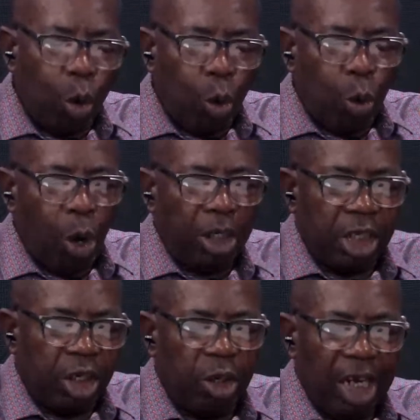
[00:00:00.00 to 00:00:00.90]
What
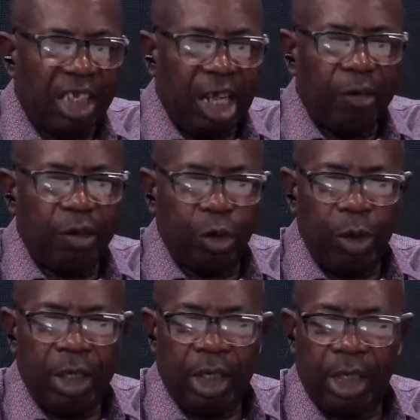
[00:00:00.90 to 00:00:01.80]
is your staff
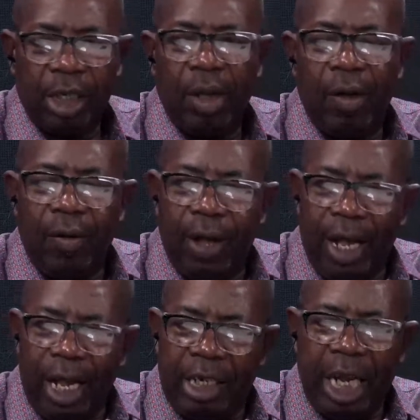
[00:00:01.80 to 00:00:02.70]
strength?
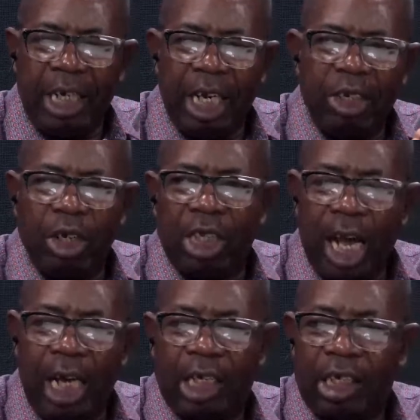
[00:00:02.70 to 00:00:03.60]
They did not
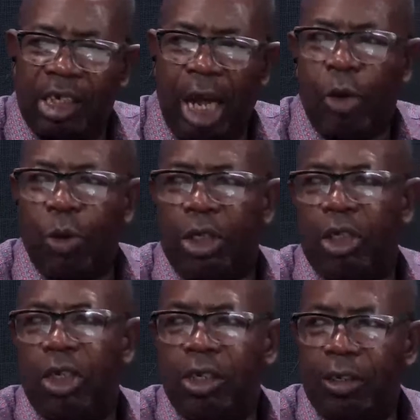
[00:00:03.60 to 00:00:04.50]
ask that question.